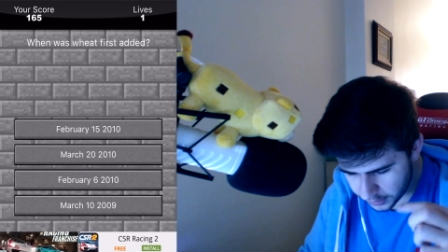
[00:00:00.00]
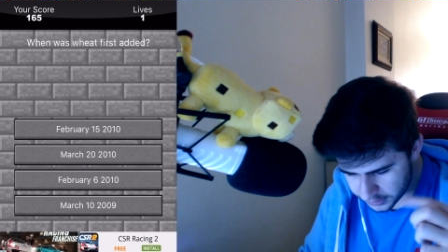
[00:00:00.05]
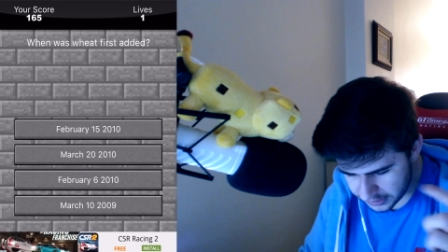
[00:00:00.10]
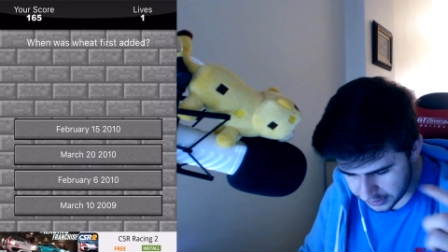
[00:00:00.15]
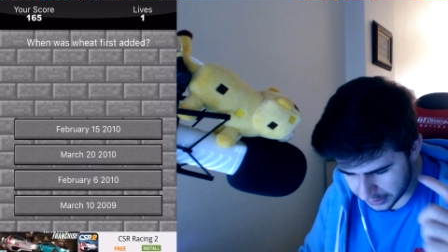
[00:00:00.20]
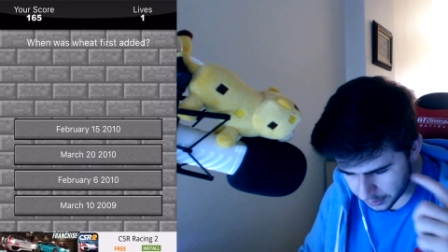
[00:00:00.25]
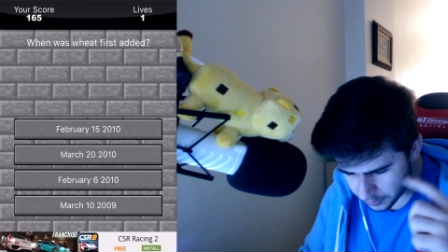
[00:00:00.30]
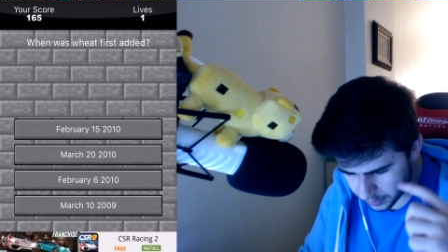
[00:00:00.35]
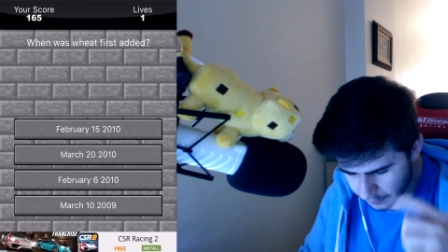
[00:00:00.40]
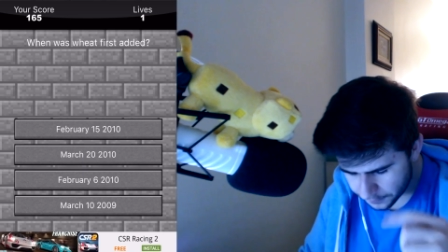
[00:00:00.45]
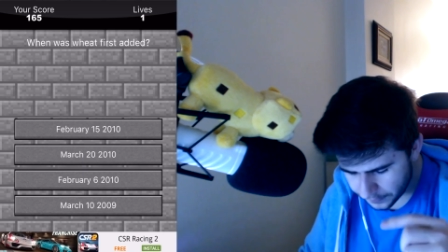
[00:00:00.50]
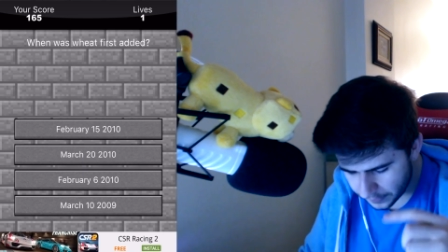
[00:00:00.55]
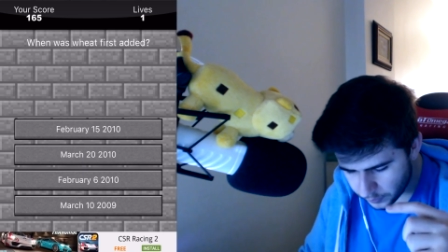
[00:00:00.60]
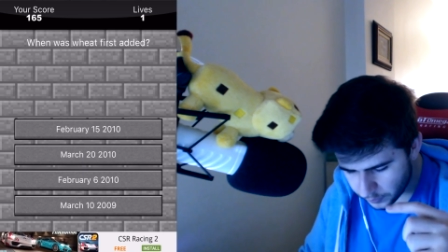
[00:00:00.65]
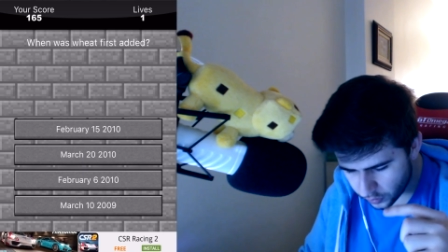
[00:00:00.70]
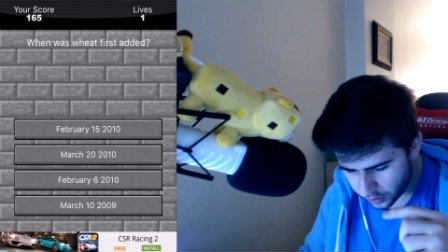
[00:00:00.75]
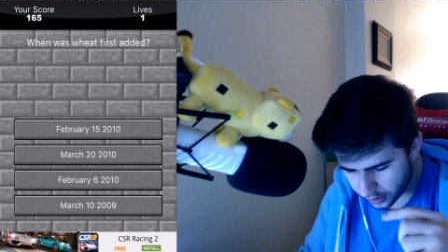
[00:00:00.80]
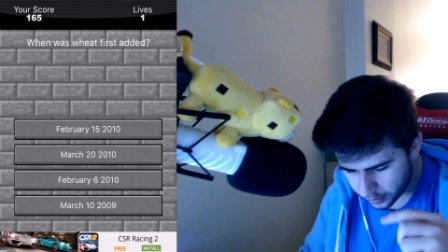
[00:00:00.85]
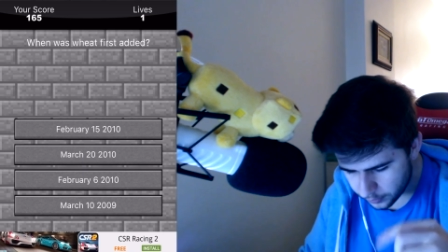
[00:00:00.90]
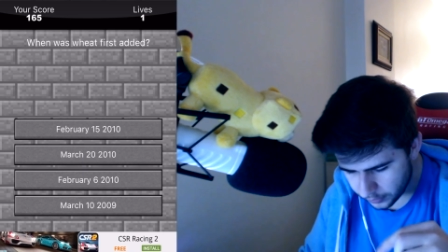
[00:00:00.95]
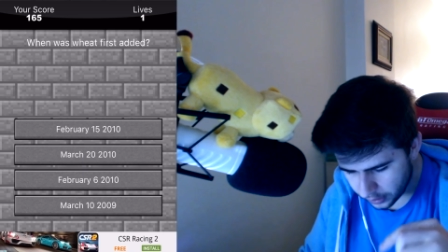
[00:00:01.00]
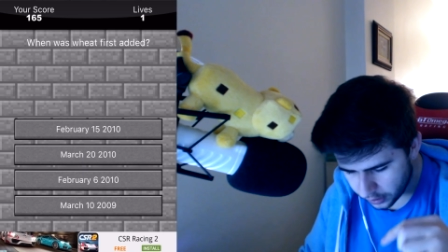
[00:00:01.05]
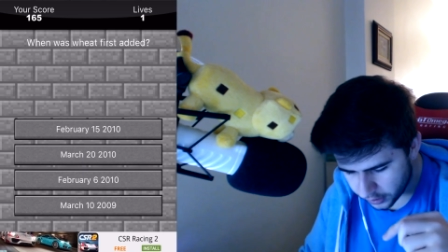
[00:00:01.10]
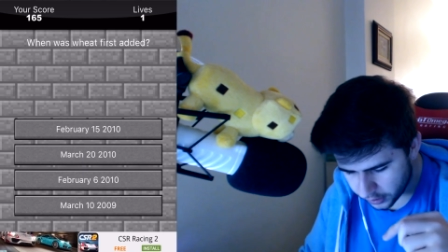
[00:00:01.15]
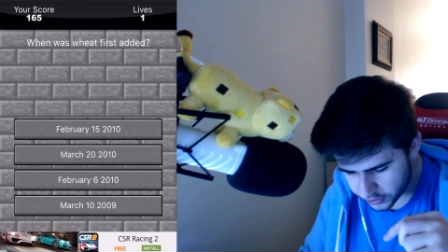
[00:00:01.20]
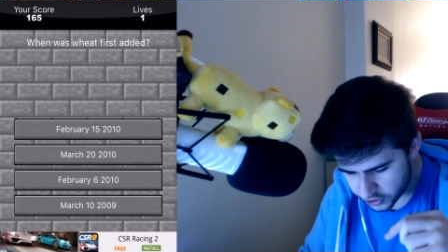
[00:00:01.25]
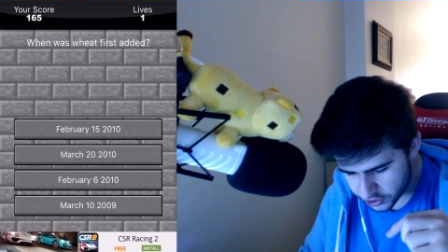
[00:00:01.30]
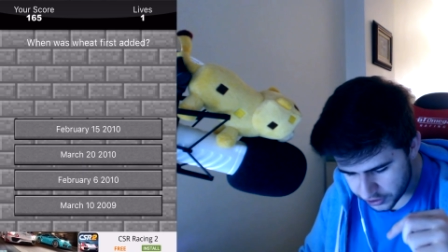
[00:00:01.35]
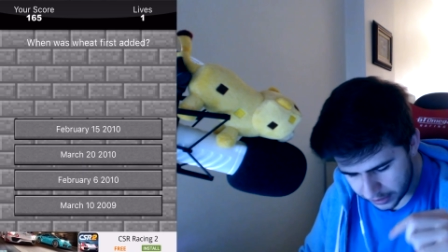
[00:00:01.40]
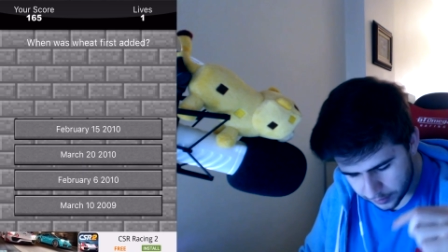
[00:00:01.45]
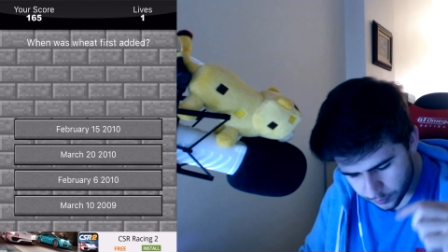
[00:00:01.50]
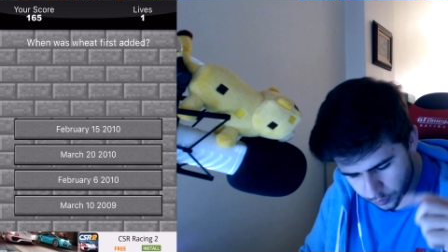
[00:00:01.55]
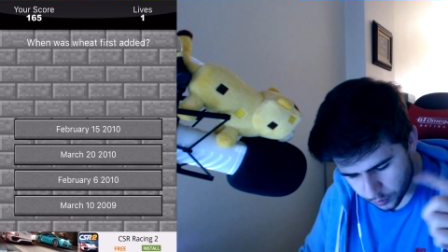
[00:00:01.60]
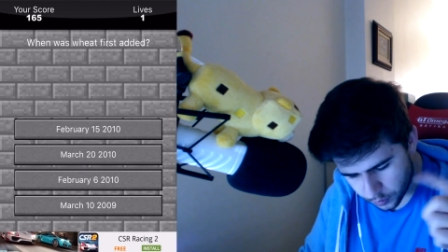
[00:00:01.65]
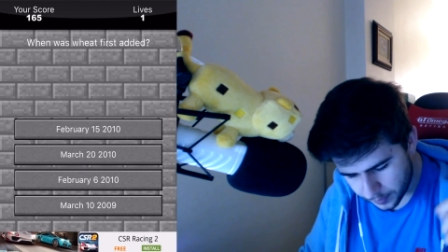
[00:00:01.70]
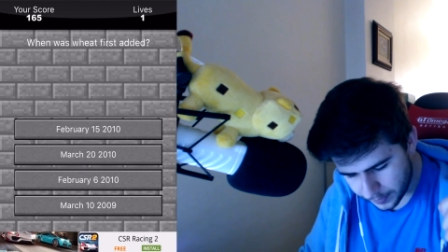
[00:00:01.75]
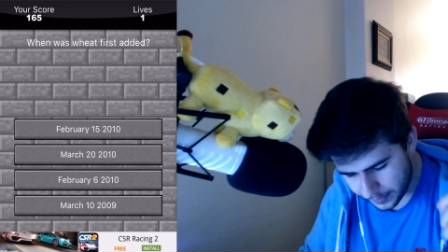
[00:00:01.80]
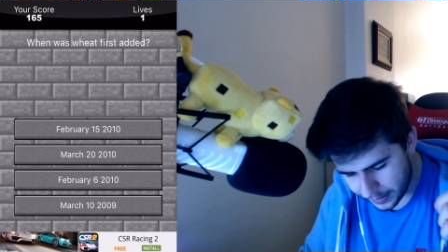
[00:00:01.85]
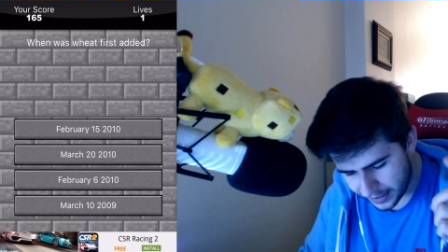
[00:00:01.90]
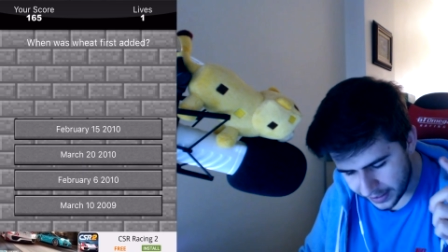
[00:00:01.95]
January, February, March,
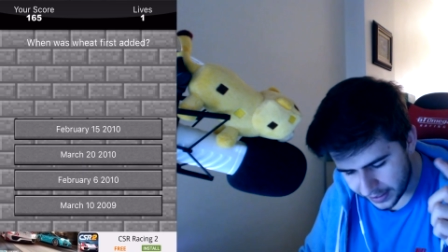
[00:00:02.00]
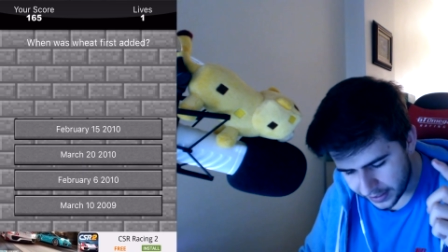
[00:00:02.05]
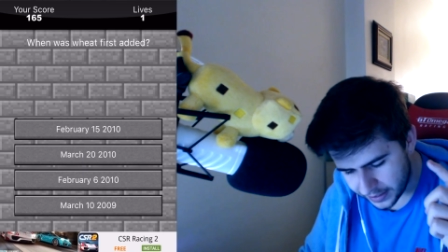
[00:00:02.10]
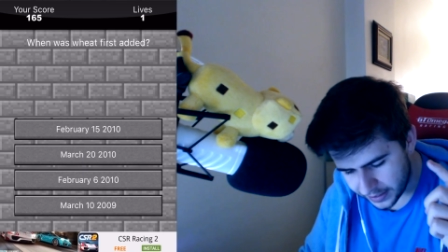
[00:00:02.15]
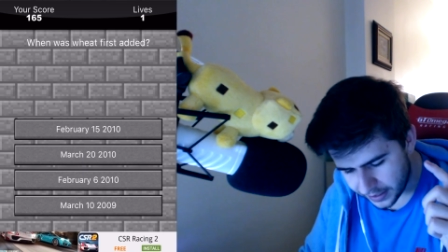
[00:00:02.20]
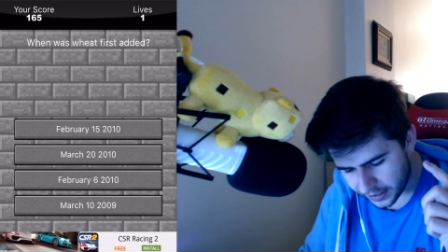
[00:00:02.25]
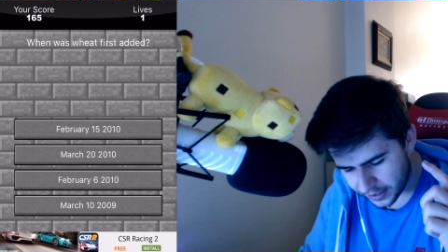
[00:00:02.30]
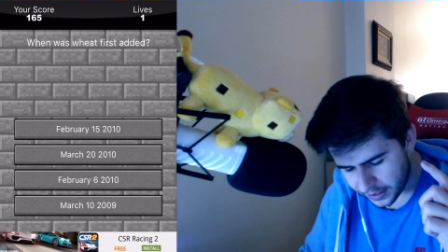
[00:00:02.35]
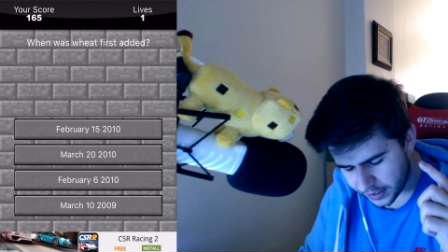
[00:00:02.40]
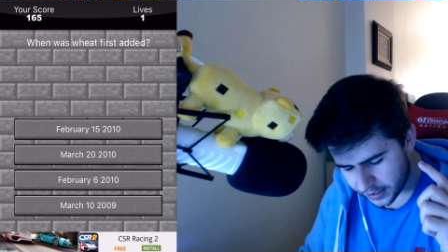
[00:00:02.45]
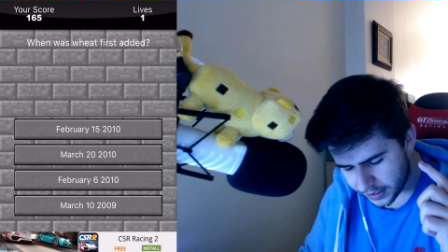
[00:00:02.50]
April, May.